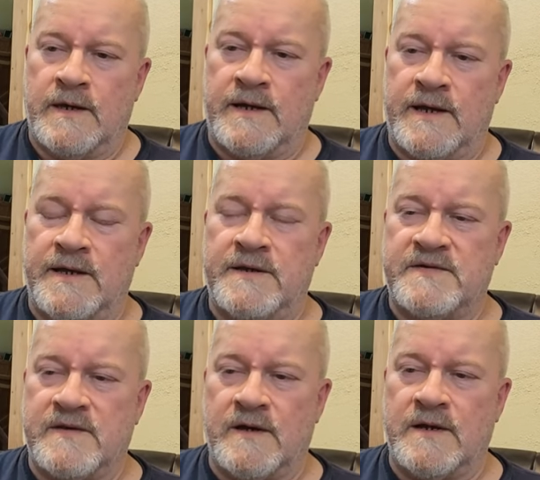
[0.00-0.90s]
And I had
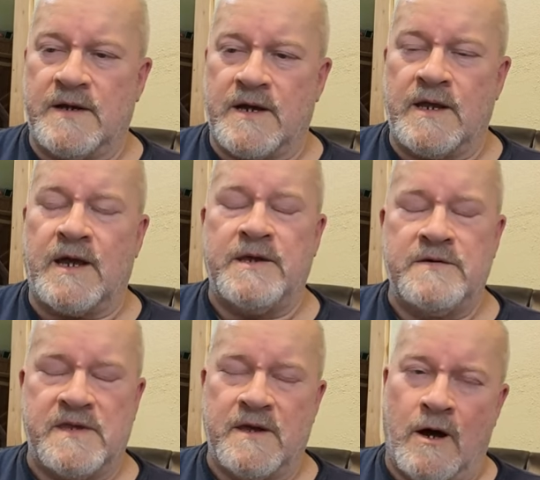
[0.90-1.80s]
his dug in a, I
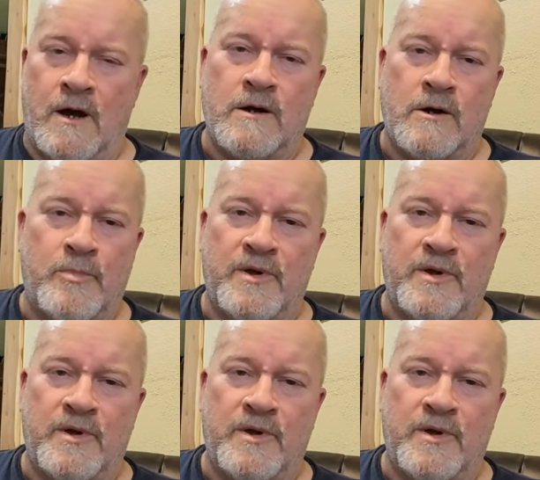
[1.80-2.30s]
used the auger,